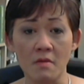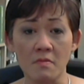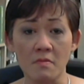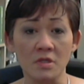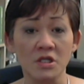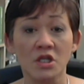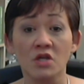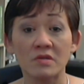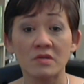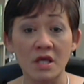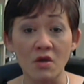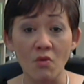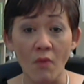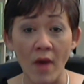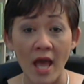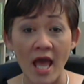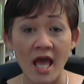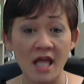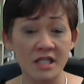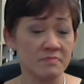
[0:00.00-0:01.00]

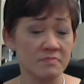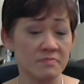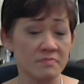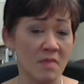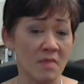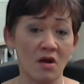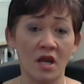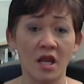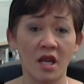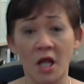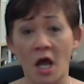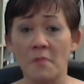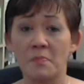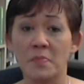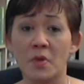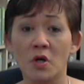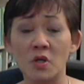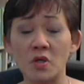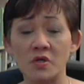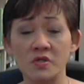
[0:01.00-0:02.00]
newlyweds, married
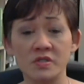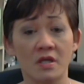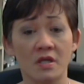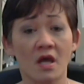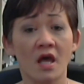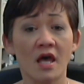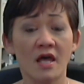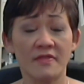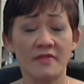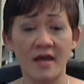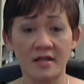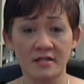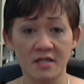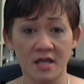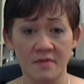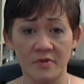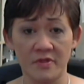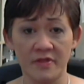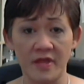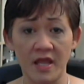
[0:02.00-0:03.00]
couples, that
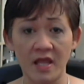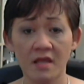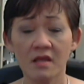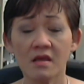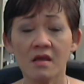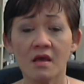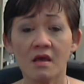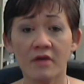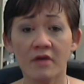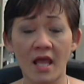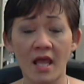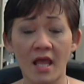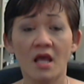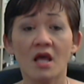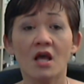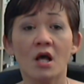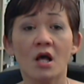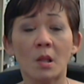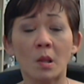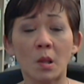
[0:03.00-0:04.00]
type of thing, okay?
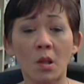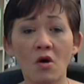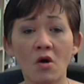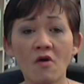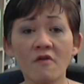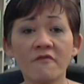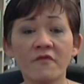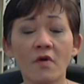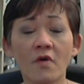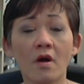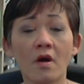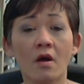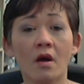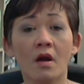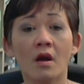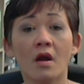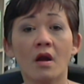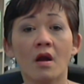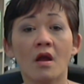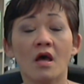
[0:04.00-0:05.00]
Look
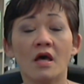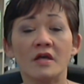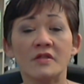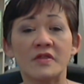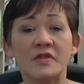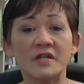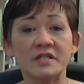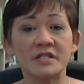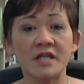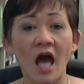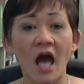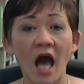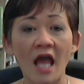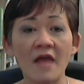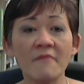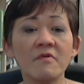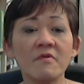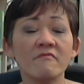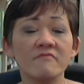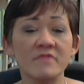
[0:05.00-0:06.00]
for the
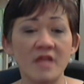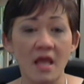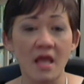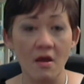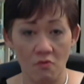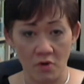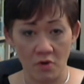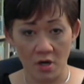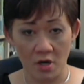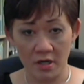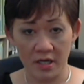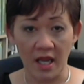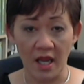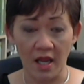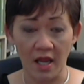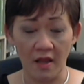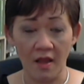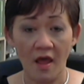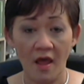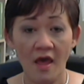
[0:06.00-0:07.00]
type of
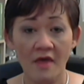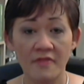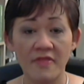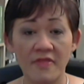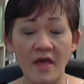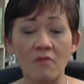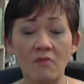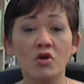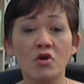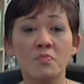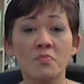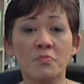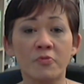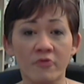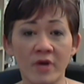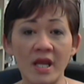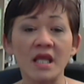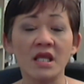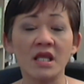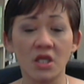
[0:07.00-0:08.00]
networking that would
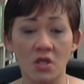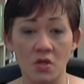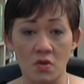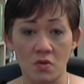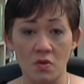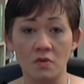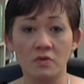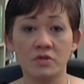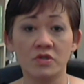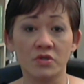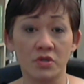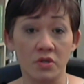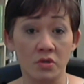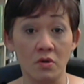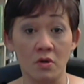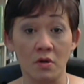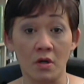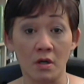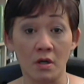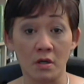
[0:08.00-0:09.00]
bring you to
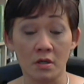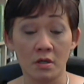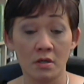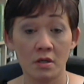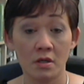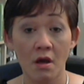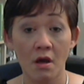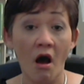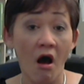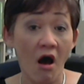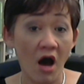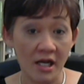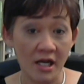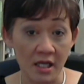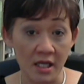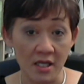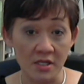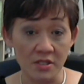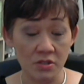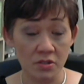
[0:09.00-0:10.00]
your
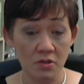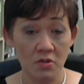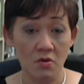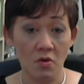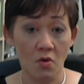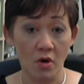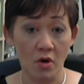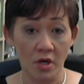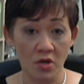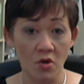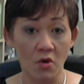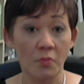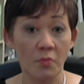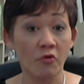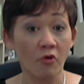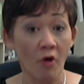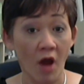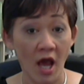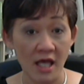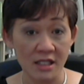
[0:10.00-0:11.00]
audience or your
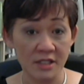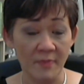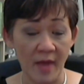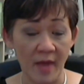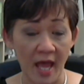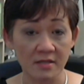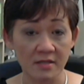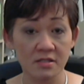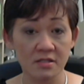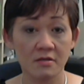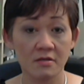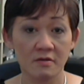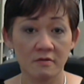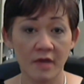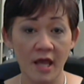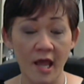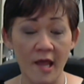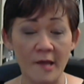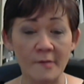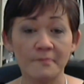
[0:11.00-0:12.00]
prospects,
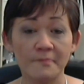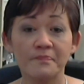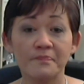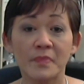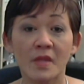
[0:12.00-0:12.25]
okay?